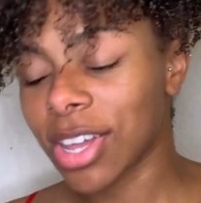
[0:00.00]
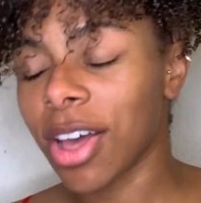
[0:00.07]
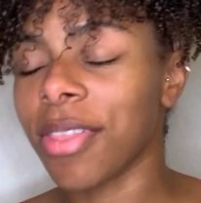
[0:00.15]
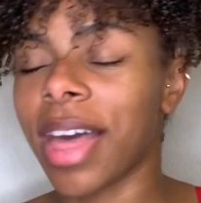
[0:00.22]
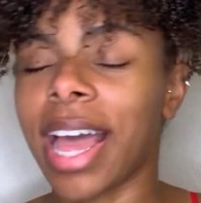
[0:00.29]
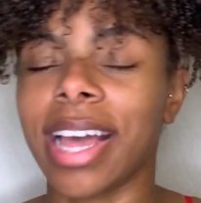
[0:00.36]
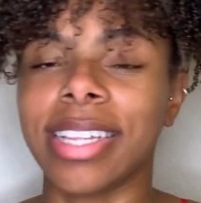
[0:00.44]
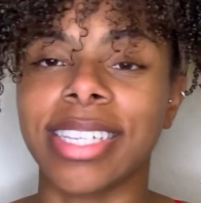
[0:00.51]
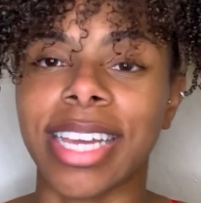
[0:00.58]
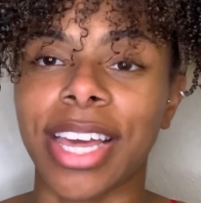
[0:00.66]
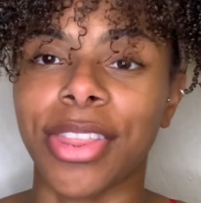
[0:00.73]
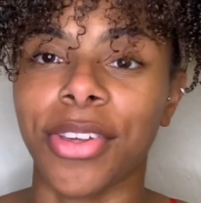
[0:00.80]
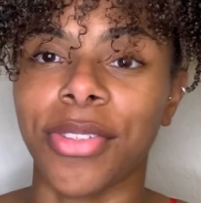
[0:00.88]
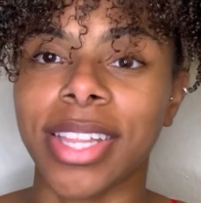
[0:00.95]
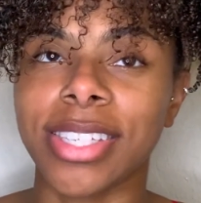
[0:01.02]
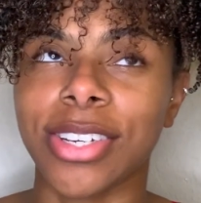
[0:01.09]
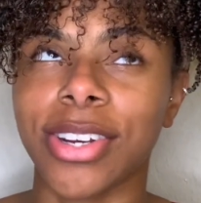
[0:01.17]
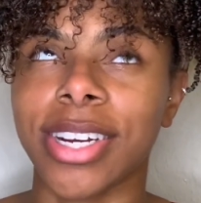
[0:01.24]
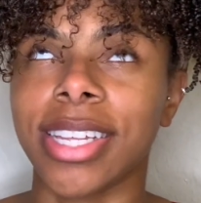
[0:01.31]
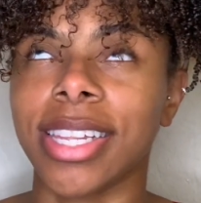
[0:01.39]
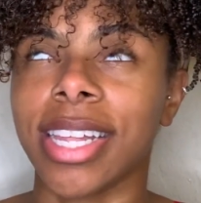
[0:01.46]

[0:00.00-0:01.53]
All that together, that's already